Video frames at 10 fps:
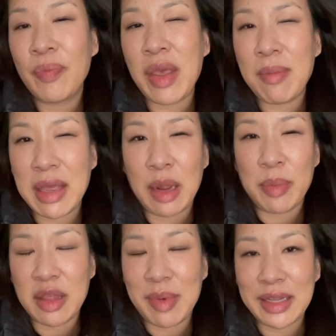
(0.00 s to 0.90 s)
it may not be
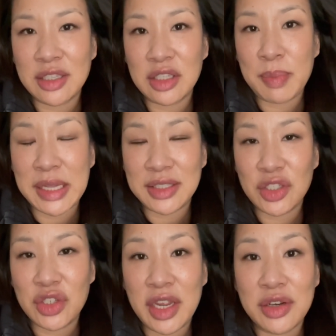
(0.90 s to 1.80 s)
the best
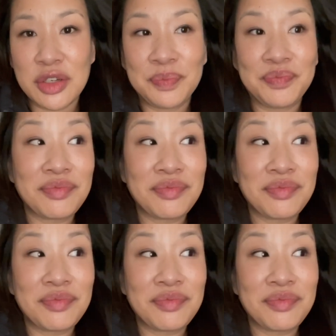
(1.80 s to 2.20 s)
exchange.